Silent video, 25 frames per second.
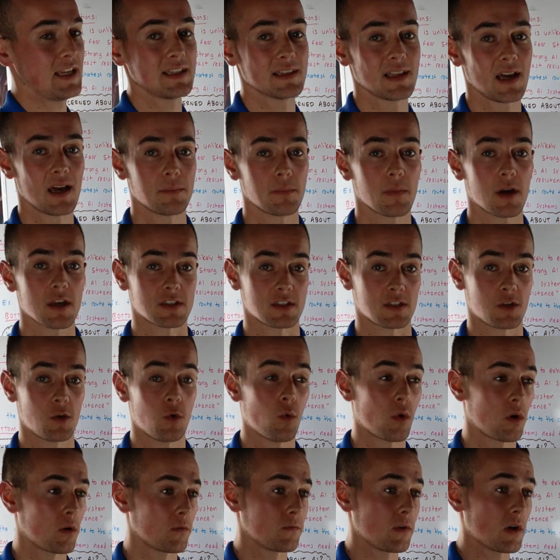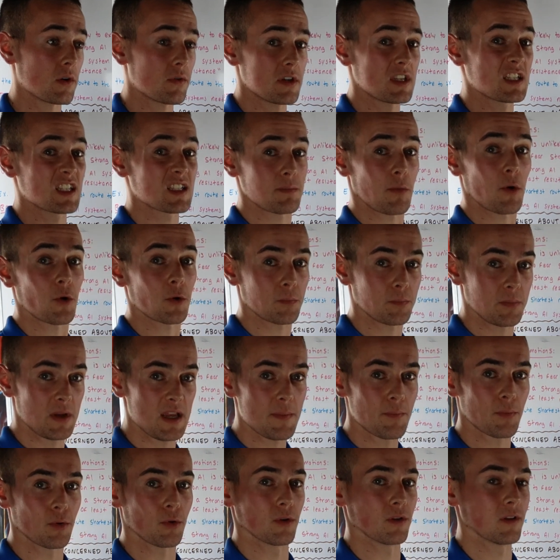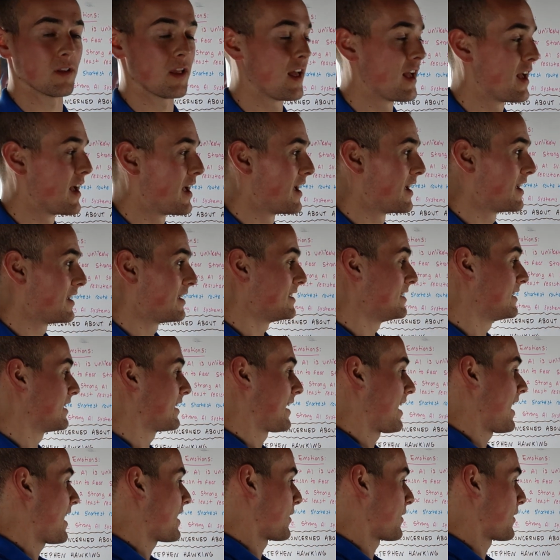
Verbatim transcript: and Elon Musk who are very smart people. You